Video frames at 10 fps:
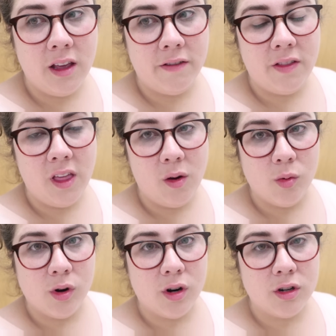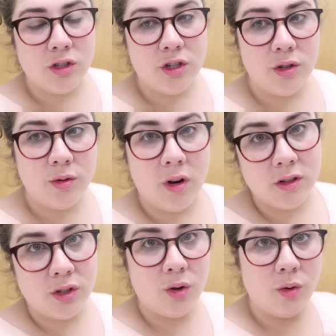if they were to
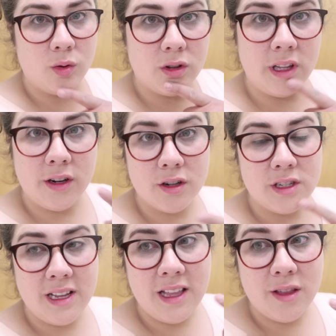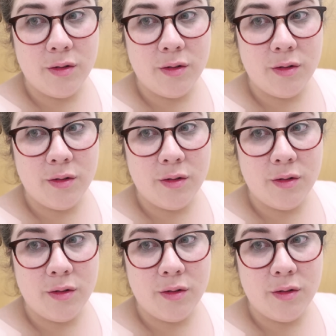also clean her teeth,